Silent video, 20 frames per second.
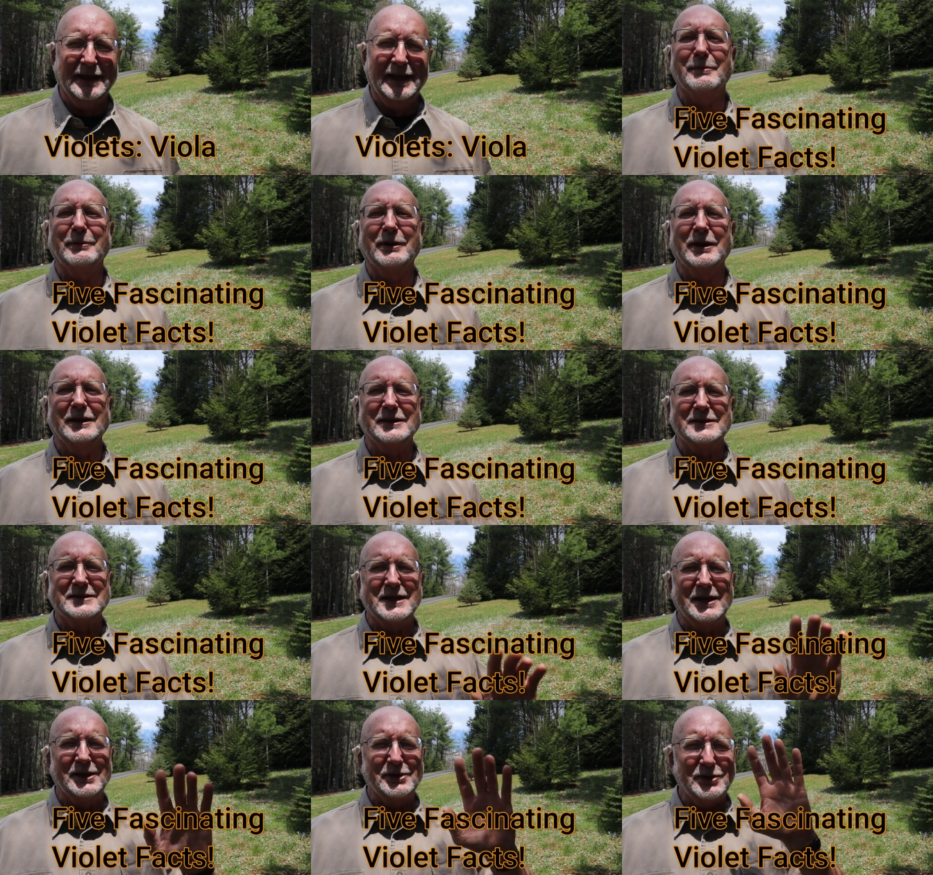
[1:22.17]
I'm going
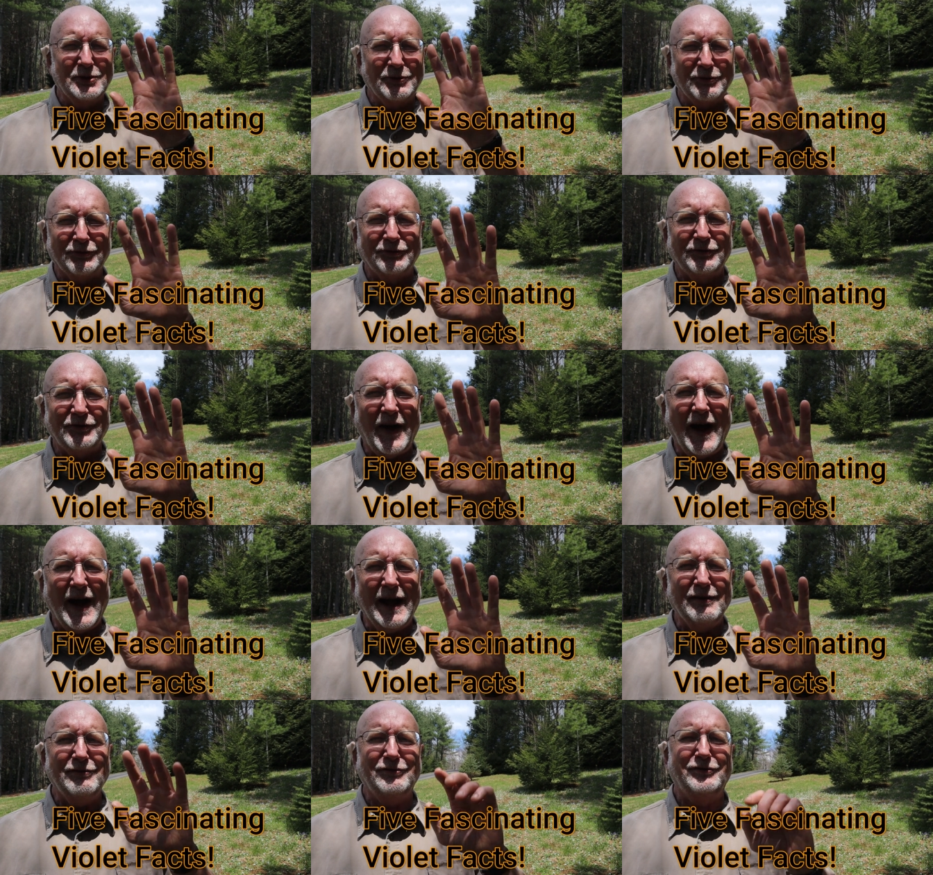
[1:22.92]
to tell you
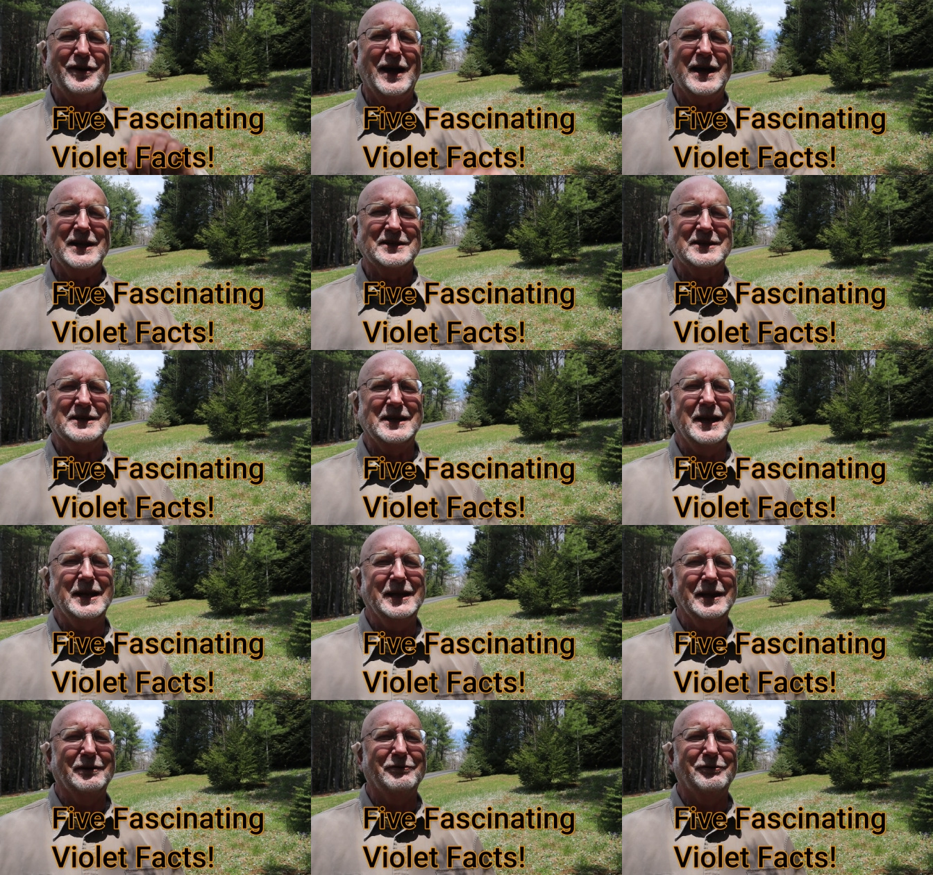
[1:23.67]
five
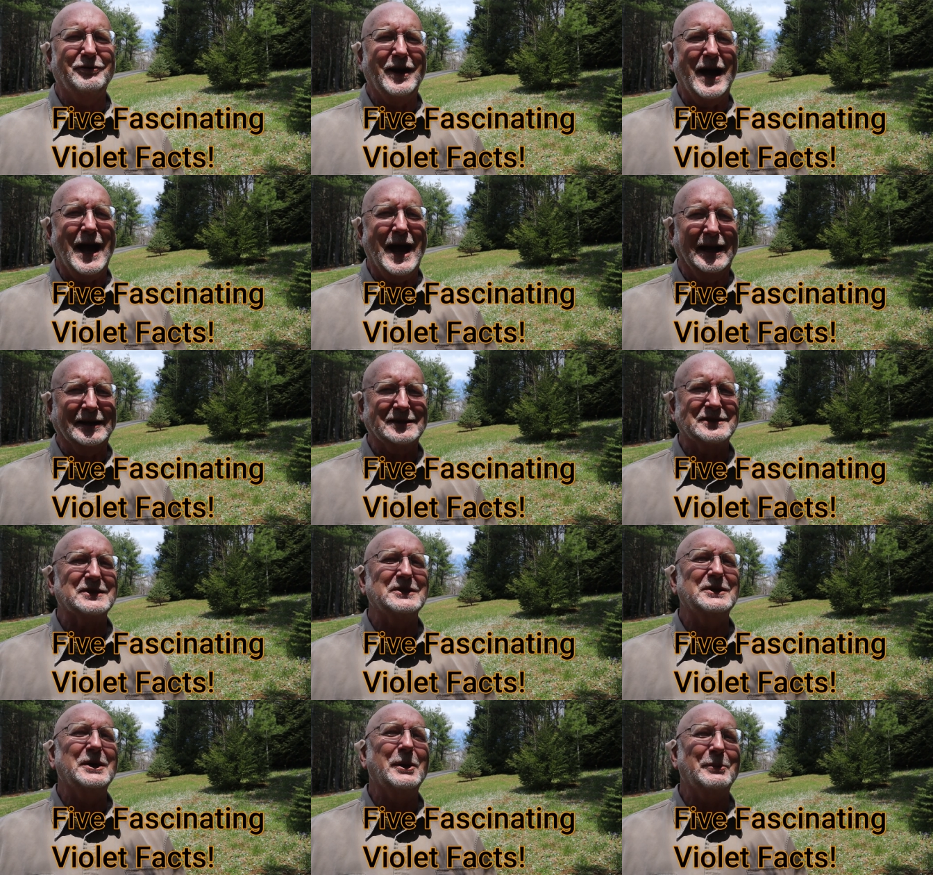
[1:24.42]
fascinating
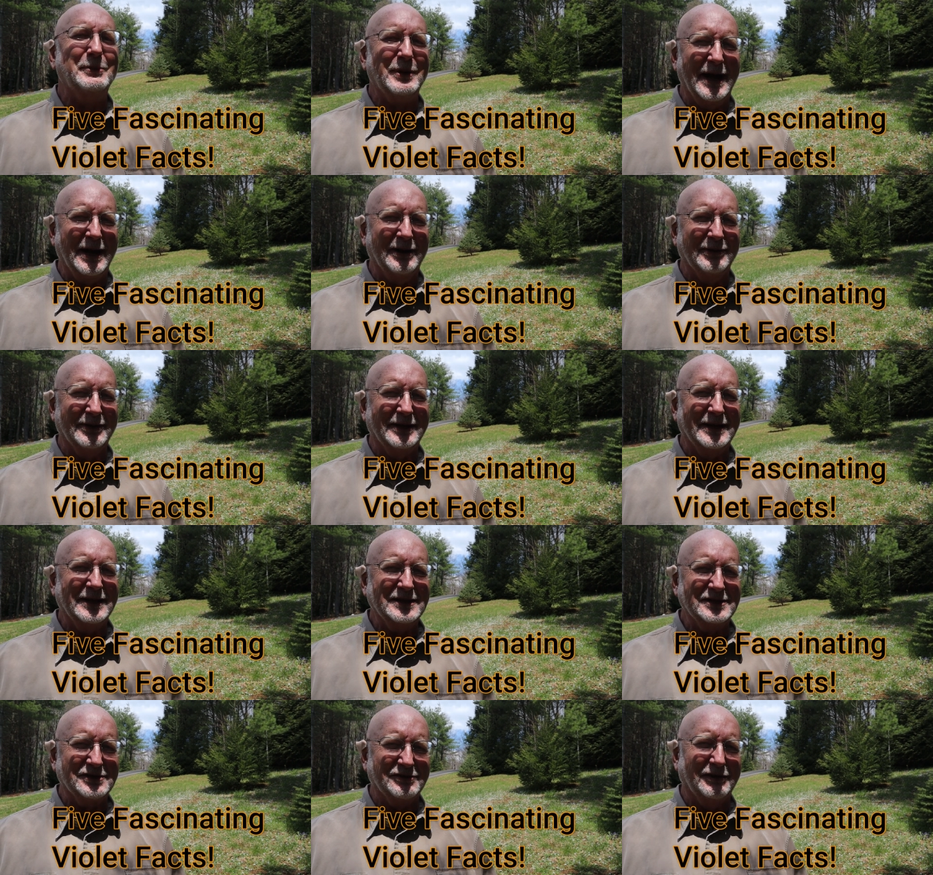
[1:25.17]
facts about
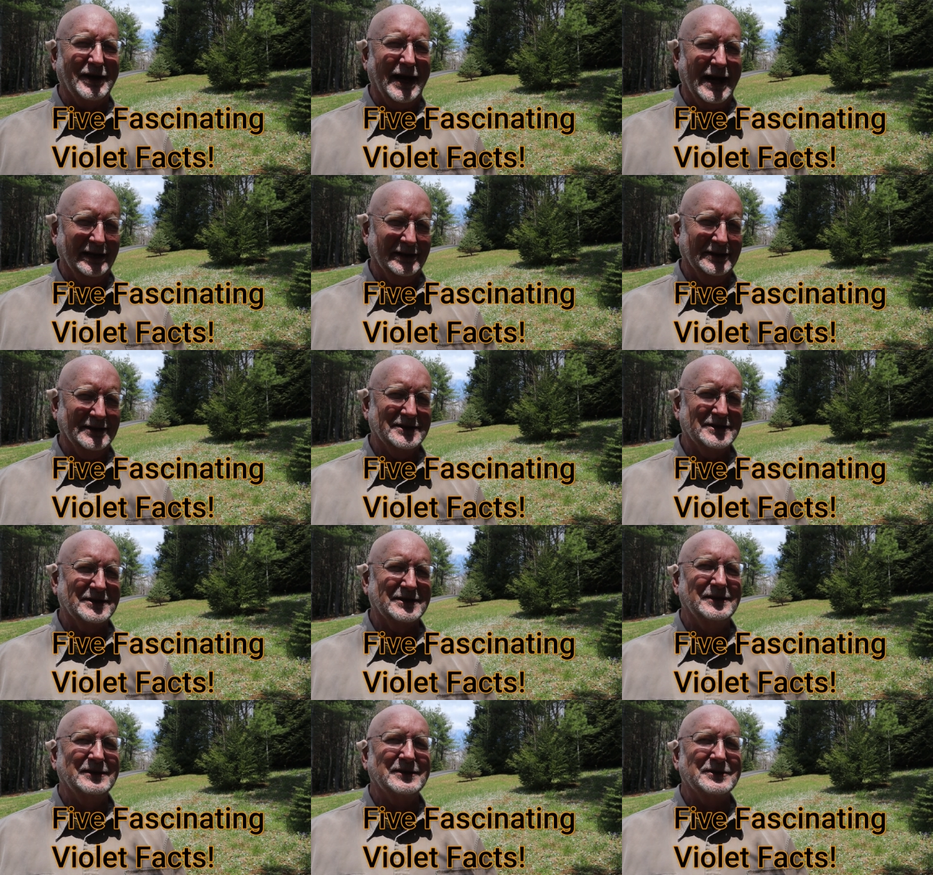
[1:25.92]
these
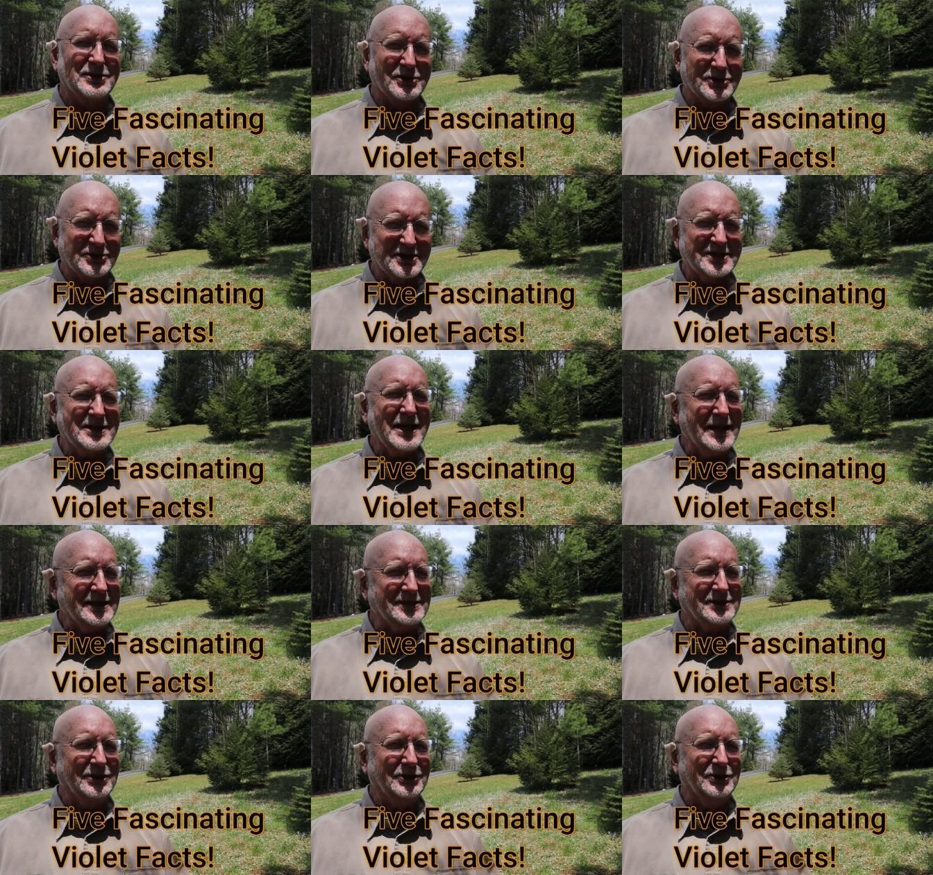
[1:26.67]
violets. So
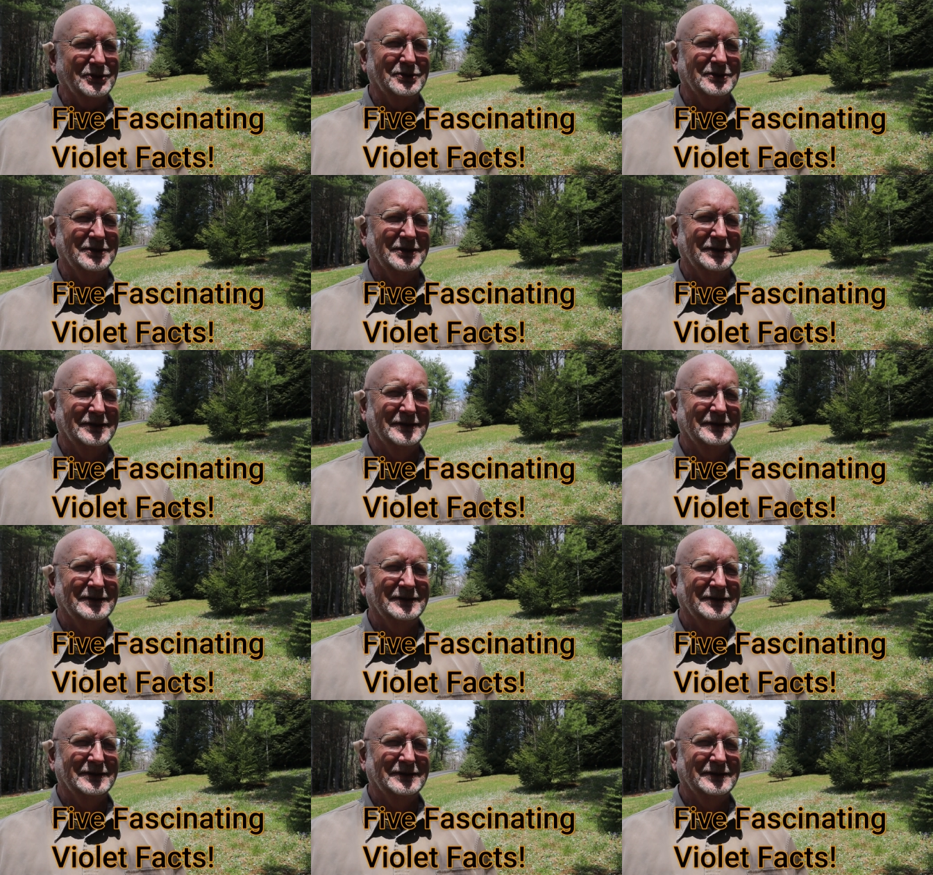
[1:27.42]
stay tuned.